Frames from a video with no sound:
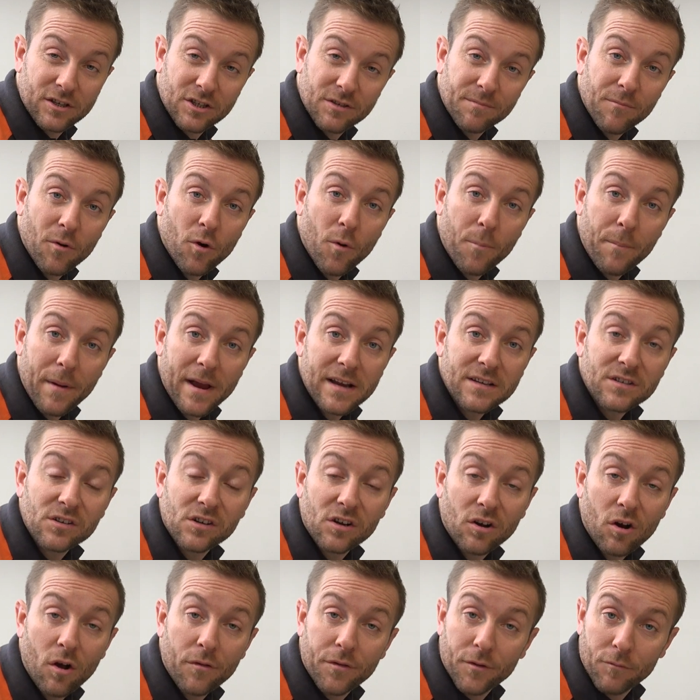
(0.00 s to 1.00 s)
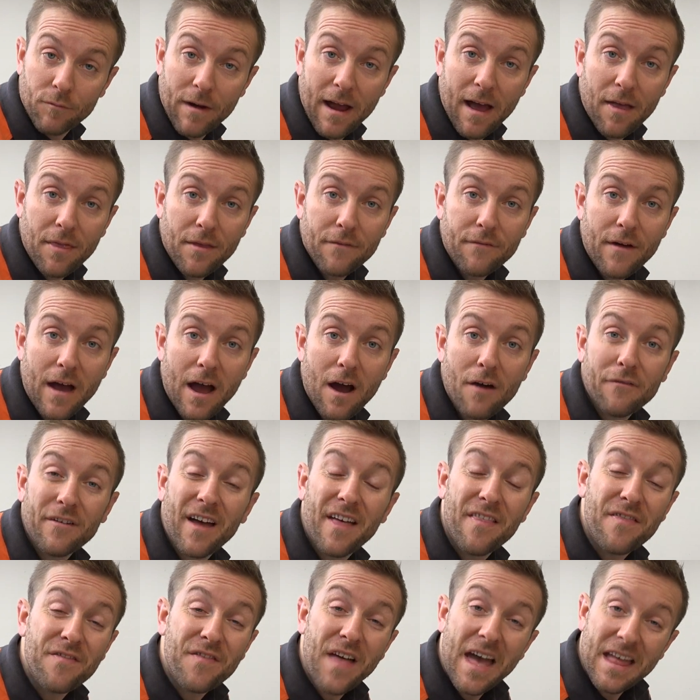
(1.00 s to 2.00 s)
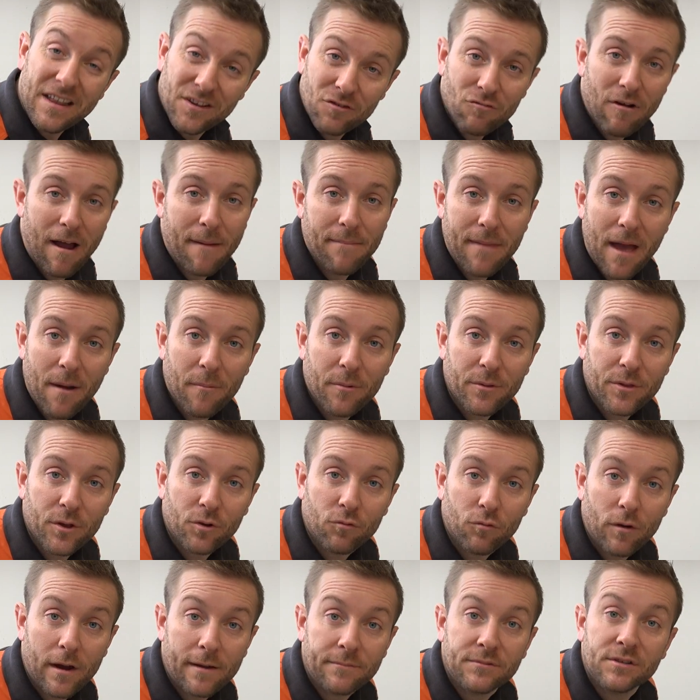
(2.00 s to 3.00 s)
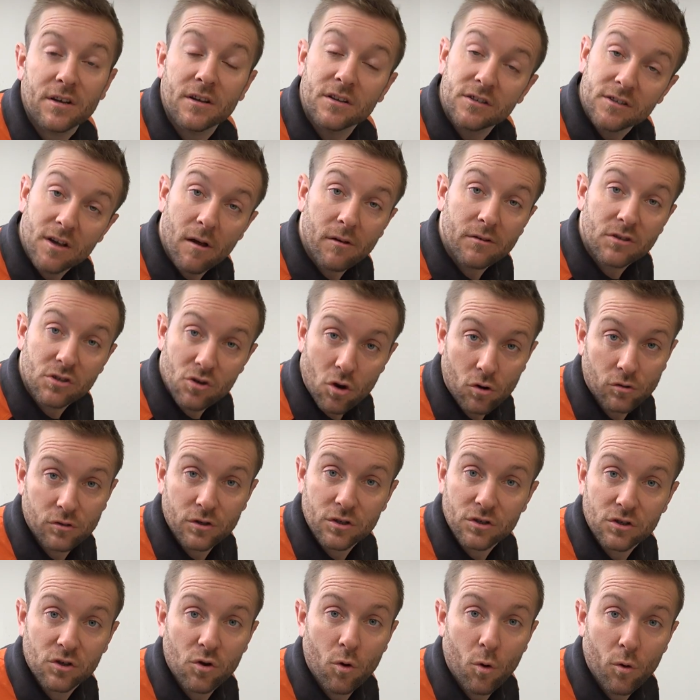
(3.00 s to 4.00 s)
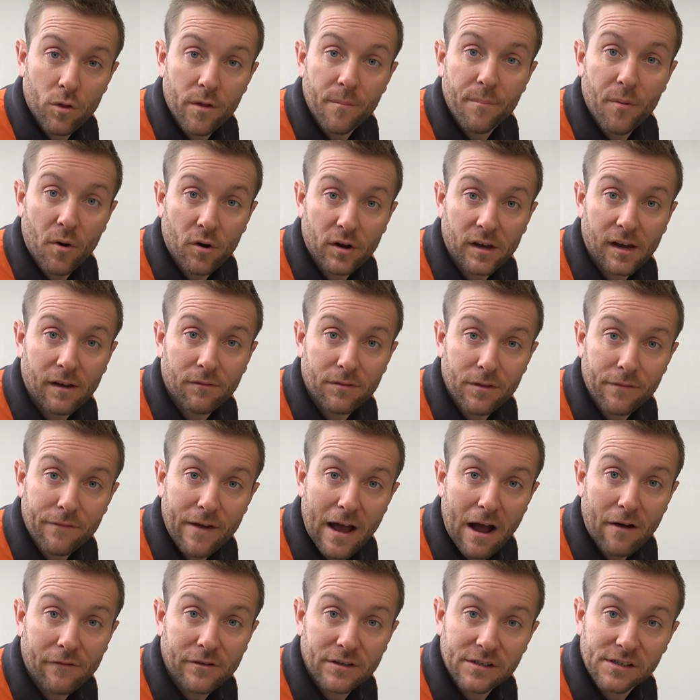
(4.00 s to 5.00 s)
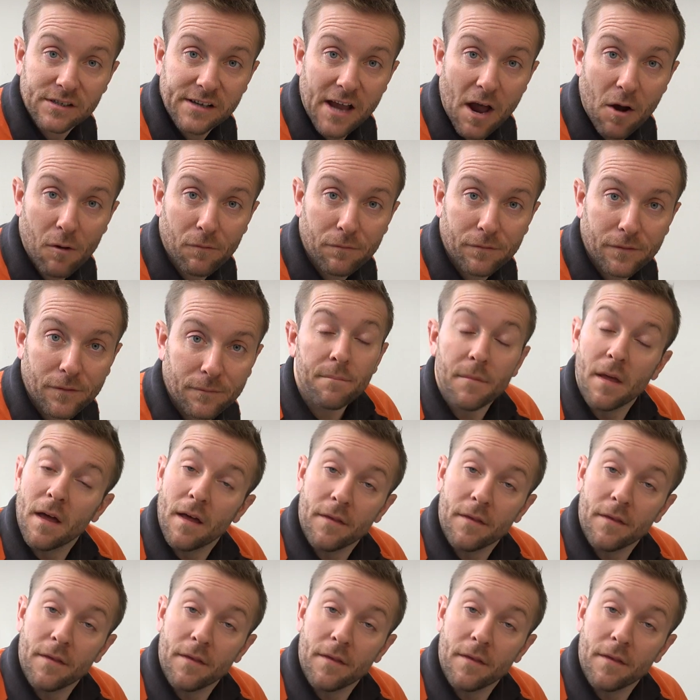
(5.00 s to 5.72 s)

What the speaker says: small piece of cloth around the valve and then grab that with the grips so as not to score the body of the valve itself.